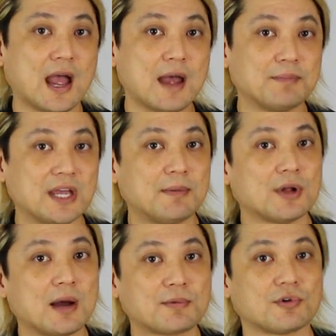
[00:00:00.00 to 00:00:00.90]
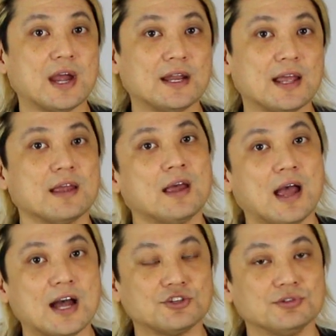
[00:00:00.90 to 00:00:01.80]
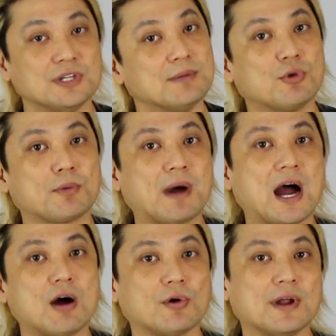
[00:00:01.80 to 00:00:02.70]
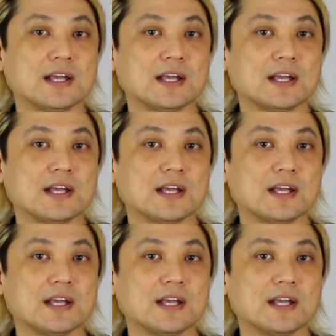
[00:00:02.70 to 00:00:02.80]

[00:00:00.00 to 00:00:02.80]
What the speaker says: and be able to upgrade as you need more power.